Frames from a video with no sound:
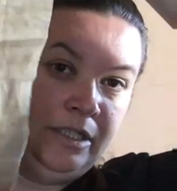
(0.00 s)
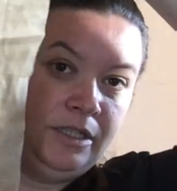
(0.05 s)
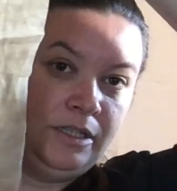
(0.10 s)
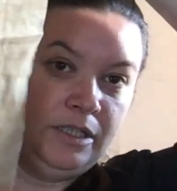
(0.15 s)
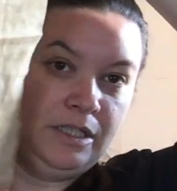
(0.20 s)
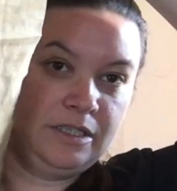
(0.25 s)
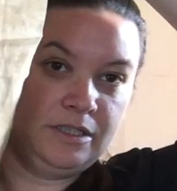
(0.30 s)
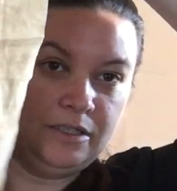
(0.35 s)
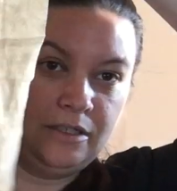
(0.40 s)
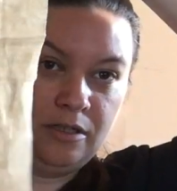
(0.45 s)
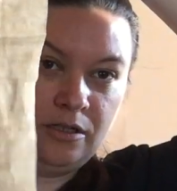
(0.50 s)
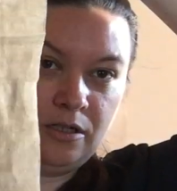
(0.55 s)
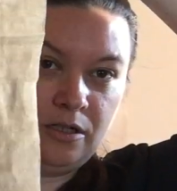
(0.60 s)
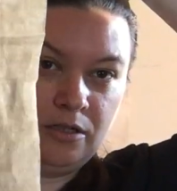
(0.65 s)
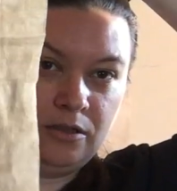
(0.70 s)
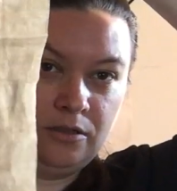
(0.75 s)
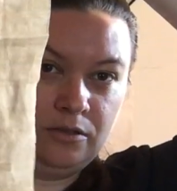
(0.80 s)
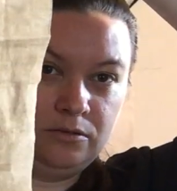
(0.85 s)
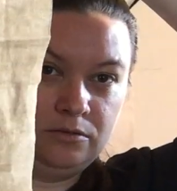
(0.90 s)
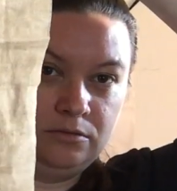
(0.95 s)
that's a
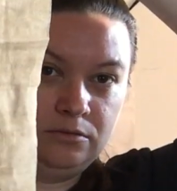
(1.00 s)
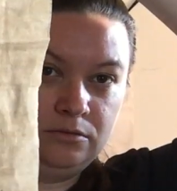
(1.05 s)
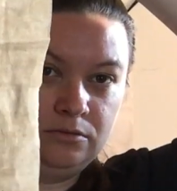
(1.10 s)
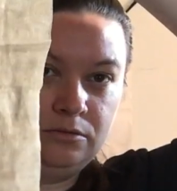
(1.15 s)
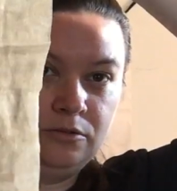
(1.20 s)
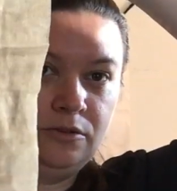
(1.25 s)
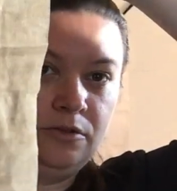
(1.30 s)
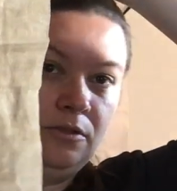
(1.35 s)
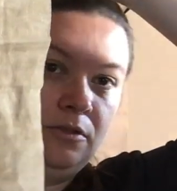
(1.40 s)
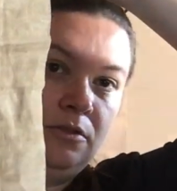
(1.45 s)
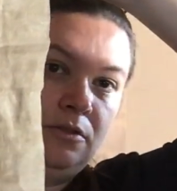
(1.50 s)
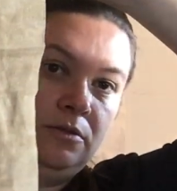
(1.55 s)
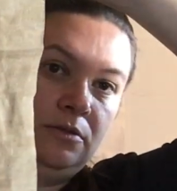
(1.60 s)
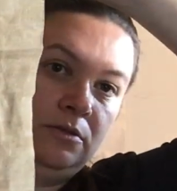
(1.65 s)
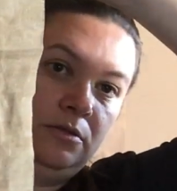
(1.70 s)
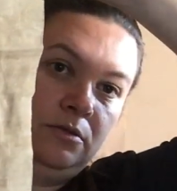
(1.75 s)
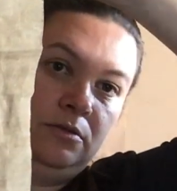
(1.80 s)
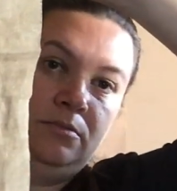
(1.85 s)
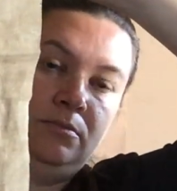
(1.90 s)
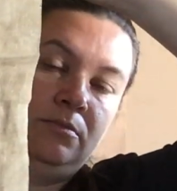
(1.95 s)
whole
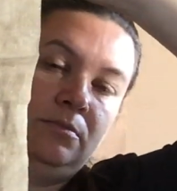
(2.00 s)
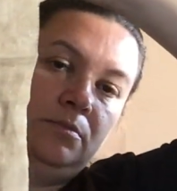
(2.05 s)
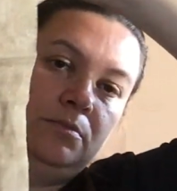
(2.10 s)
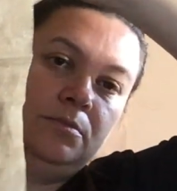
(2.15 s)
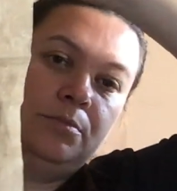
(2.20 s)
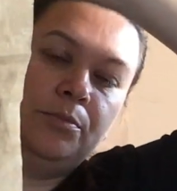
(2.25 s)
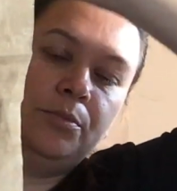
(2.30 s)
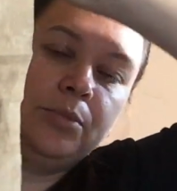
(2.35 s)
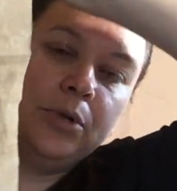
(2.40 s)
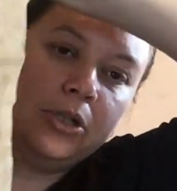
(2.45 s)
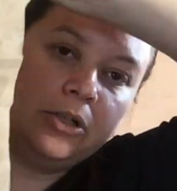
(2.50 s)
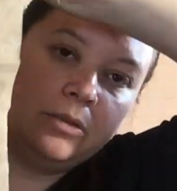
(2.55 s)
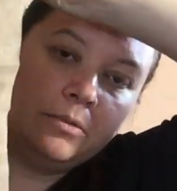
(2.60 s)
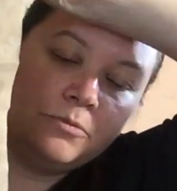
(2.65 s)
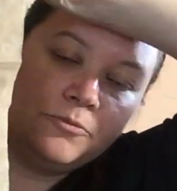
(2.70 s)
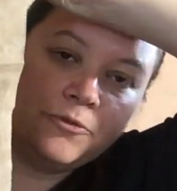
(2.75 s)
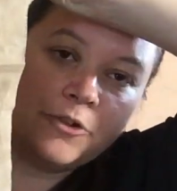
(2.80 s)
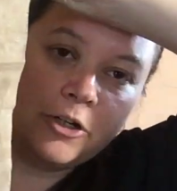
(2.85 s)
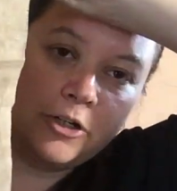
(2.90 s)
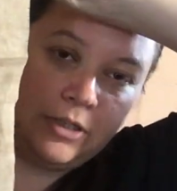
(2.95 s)
bottom
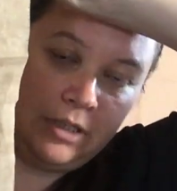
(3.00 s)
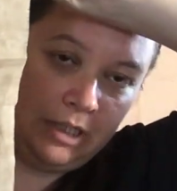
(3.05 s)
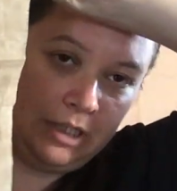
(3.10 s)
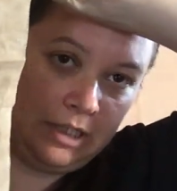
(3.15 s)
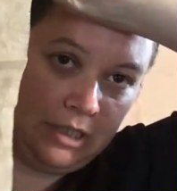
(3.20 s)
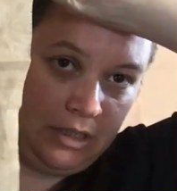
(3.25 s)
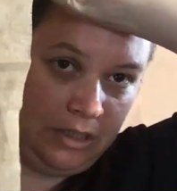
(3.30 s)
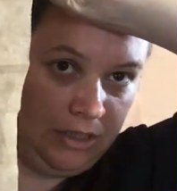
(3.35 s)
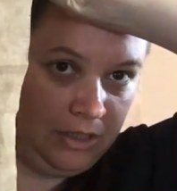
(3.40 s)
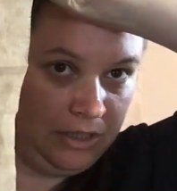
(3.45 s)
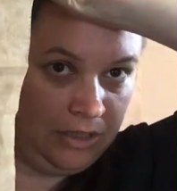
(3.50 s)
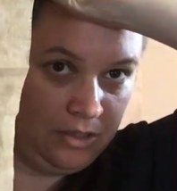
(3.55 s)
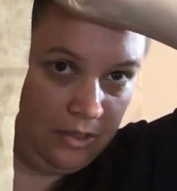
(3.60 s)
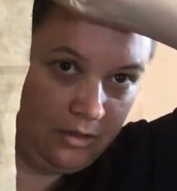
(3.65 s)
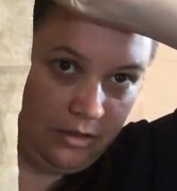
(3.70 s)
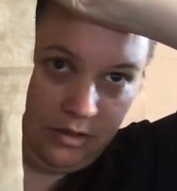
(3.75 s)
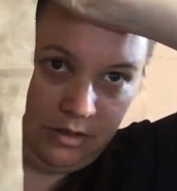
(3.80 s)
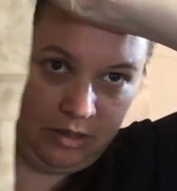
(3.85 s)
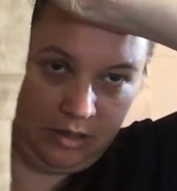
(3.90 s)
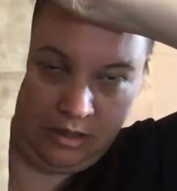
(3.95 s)
row there.
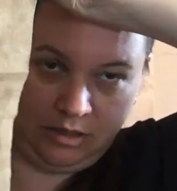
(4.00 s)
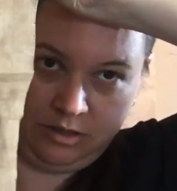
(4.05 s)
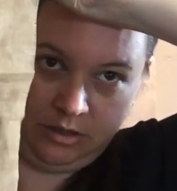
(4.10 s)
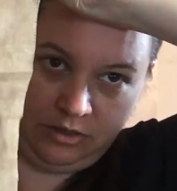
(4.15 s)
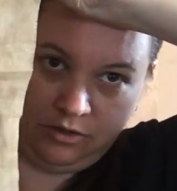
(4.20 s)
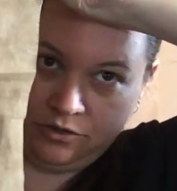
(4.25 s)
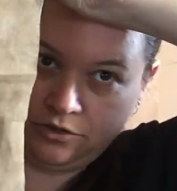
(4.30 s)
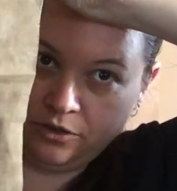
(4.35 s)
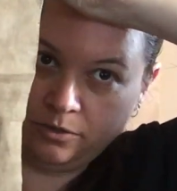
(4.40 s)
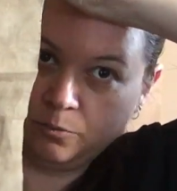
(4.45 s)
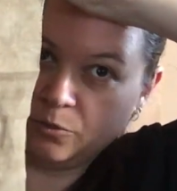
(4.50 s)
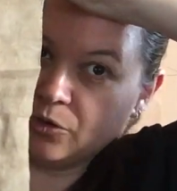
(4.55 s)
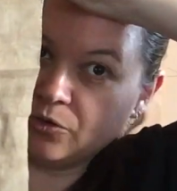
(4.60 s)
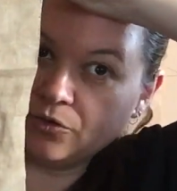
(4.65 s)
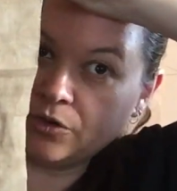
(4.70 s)
So then there's 2 more